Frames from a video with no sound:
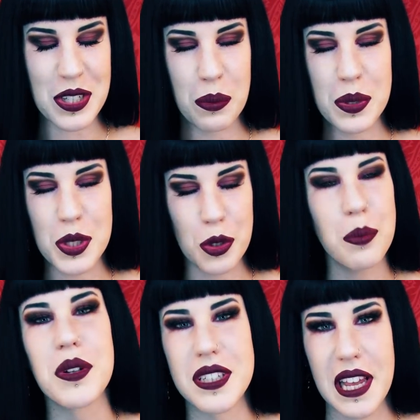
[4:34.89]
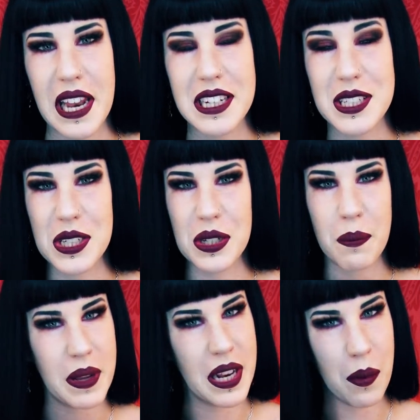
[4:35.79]
So I'm super excited to
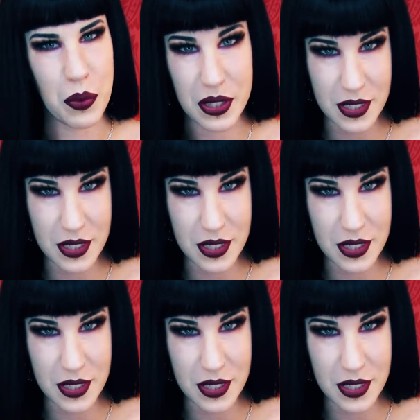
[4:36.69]
meet up with